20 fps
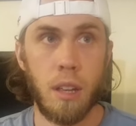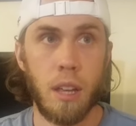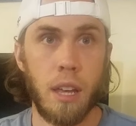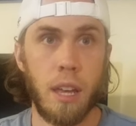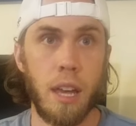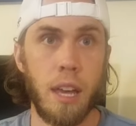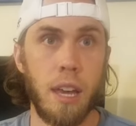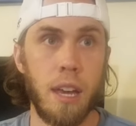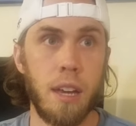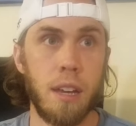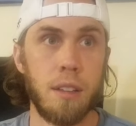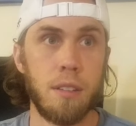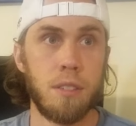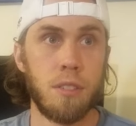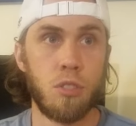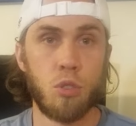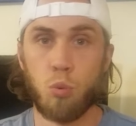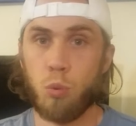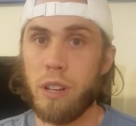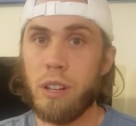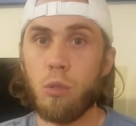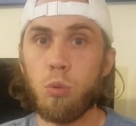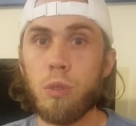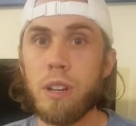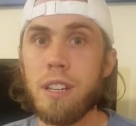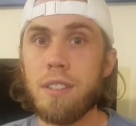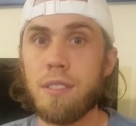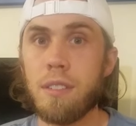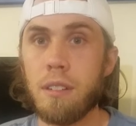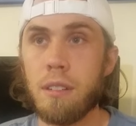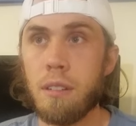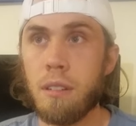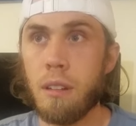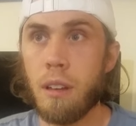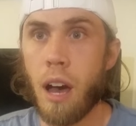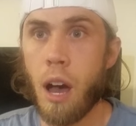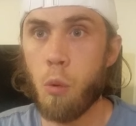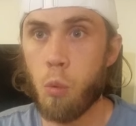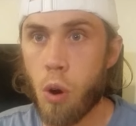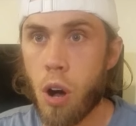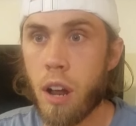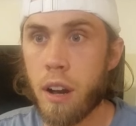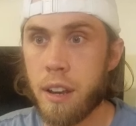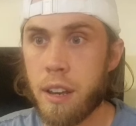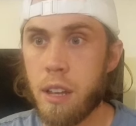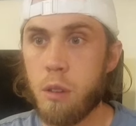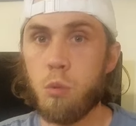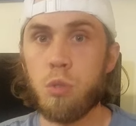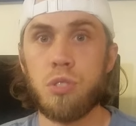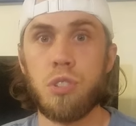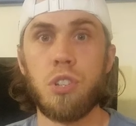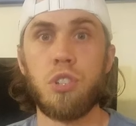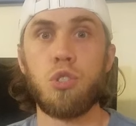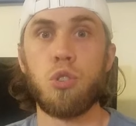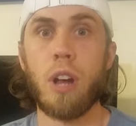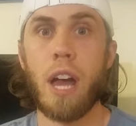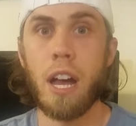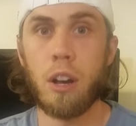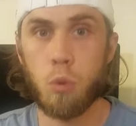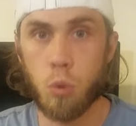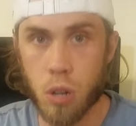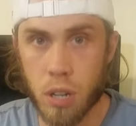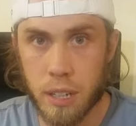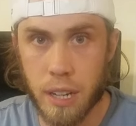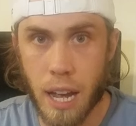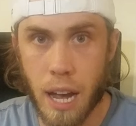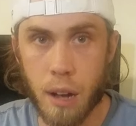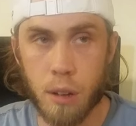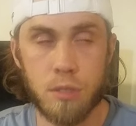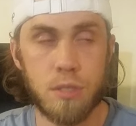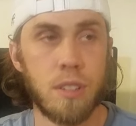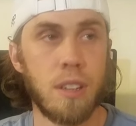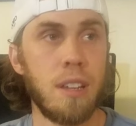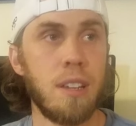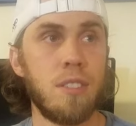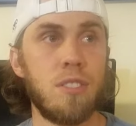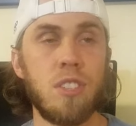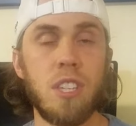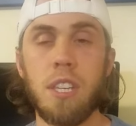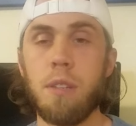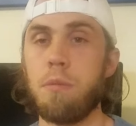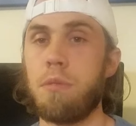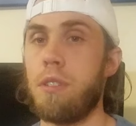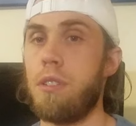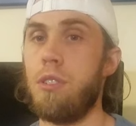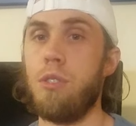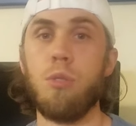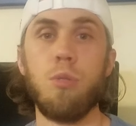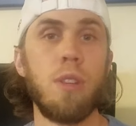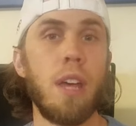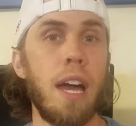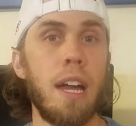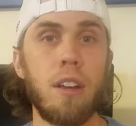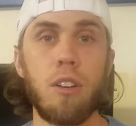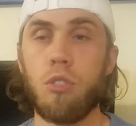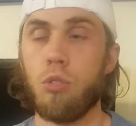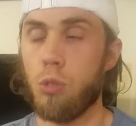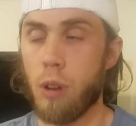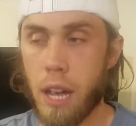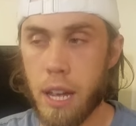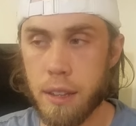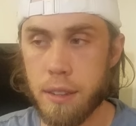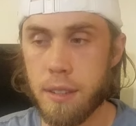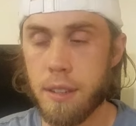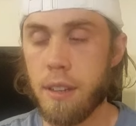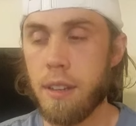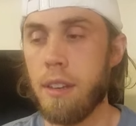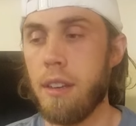And the real reason I wanted it was to track workouts, and it seems to do that great.